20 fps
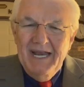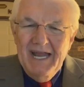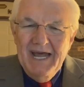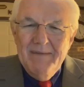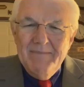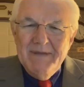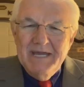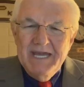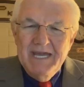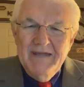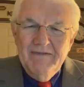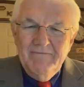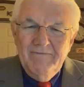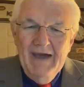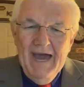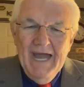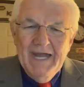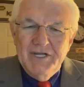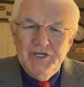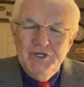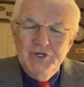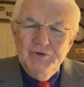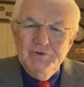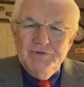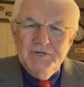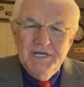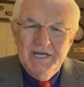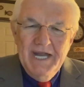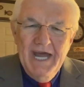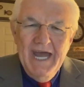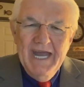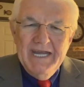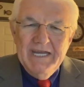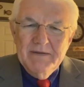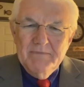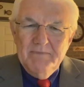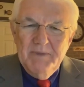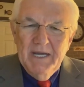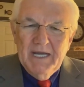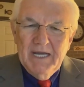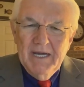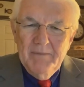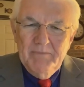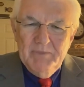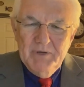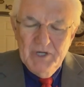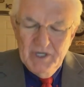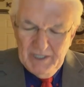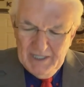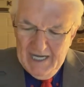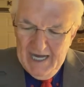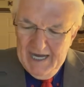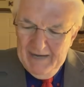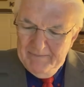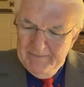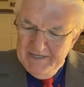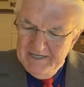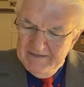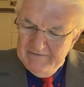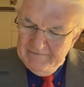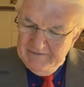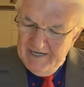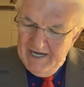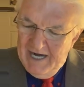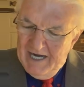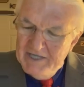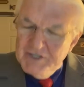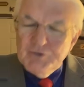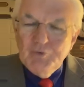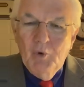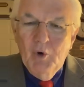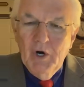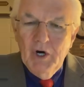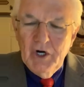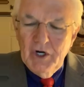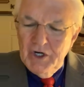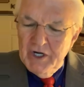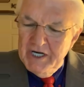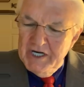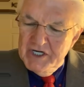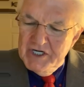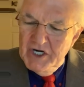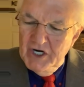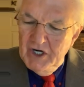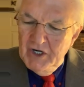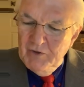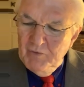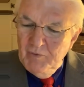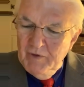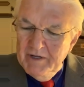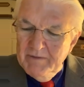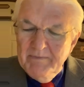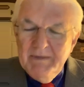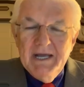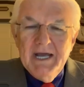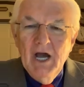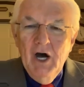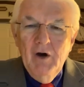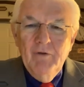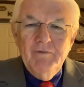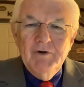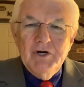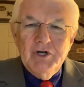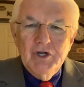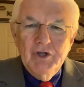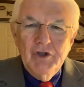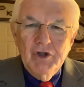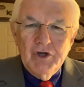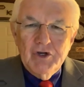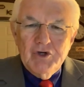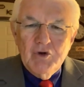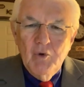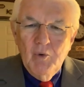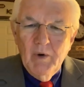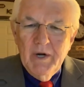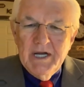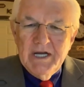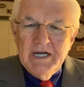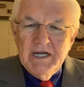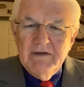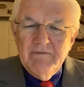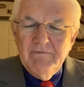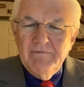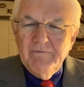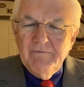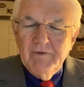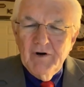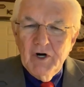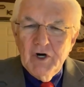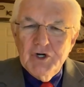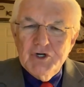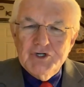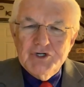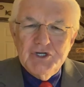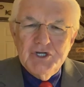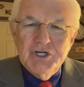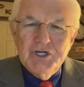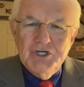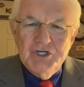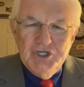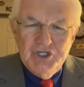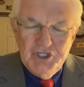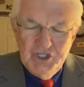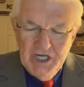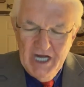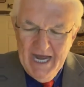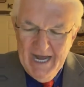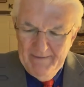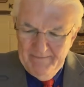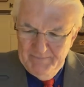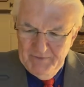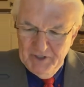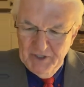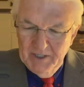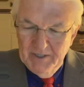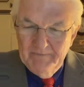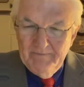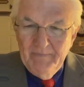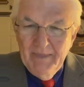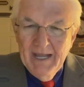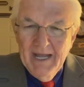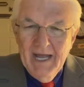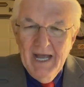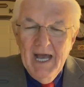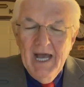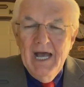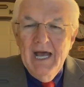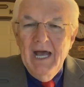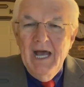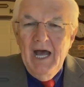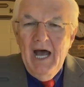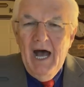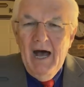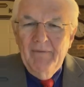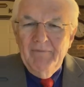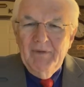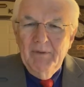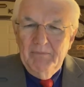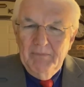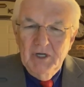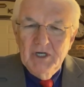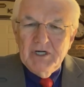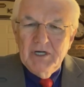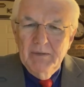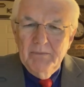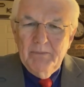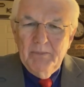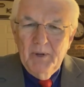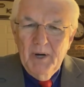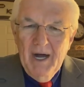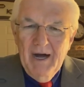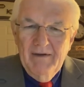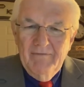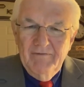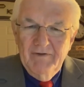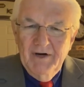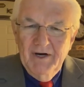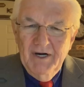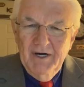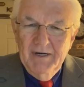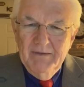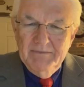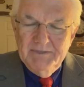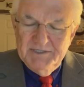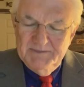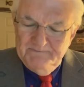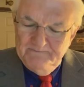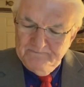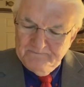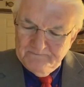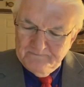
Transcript: Let me invite you today to pick up your copy of God's Word and turn with me over to the 21st chapter of the book of Proverbs.